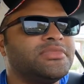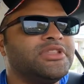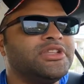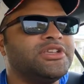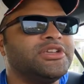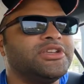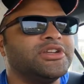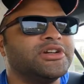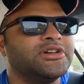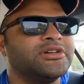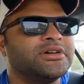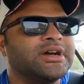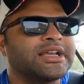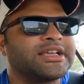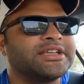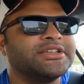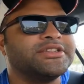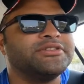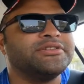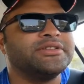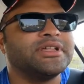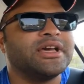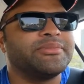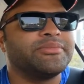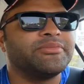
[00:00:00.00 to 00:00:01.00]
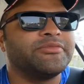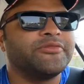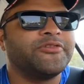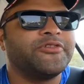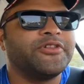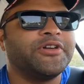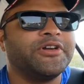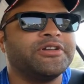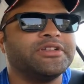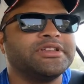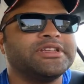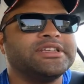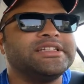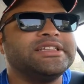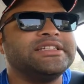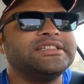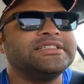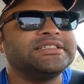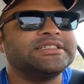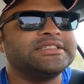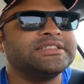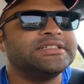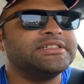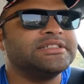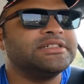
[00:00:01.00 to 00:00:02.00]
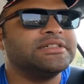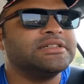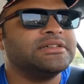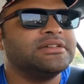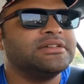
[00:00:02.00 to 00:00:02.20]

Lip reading: you know, I can do that fairly easy,